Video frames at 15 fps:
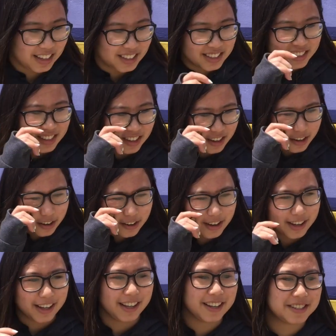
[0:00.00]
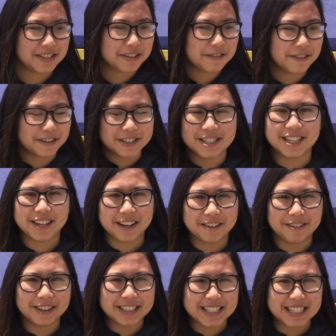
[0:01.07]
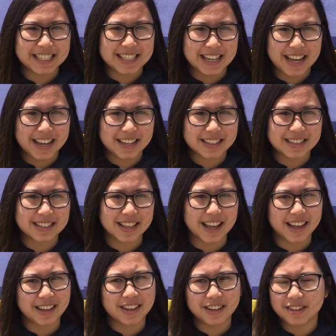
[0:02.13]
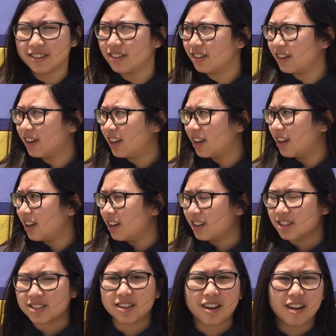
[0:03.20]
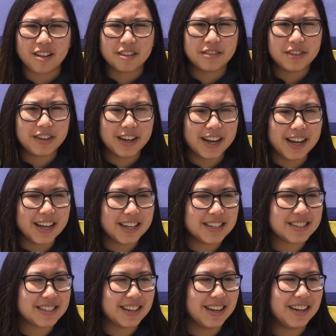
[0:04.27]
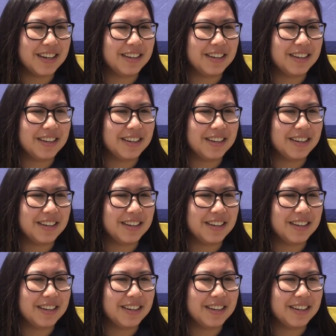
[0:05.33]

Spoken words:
So I guess the first thing I want to say is thank you to all of you guys.